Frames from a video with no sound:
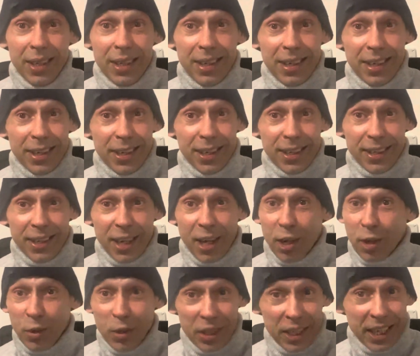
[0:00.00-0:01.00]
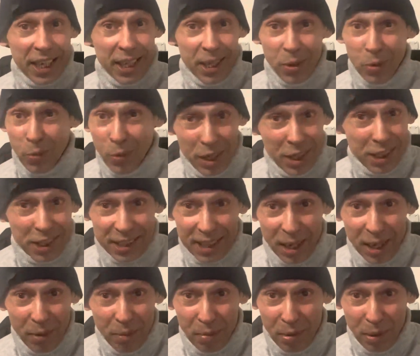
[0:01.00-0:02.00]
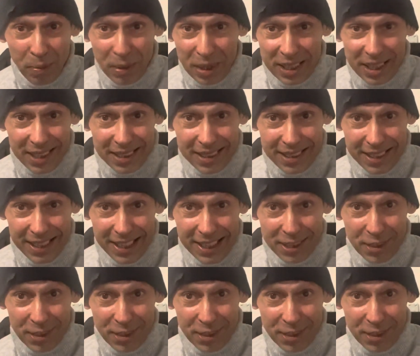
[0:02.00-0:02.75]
that I couldn't get words out properly yesterday.